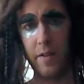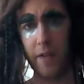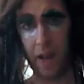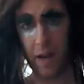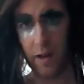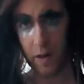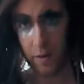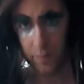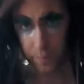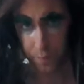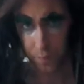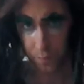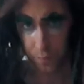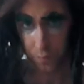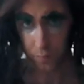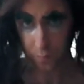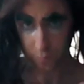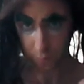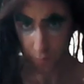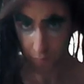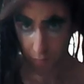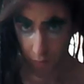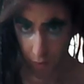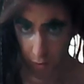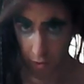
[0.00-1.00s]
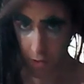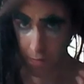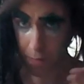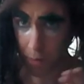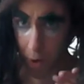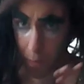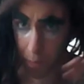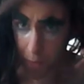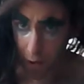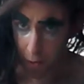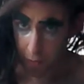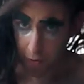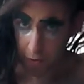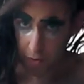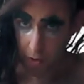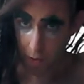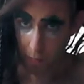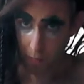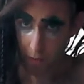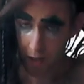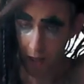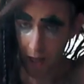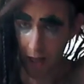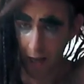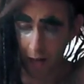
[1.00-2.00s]
and then just pop that on the top
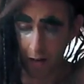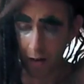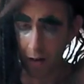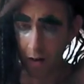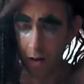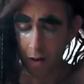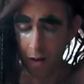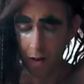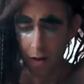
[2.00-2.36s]
of the head,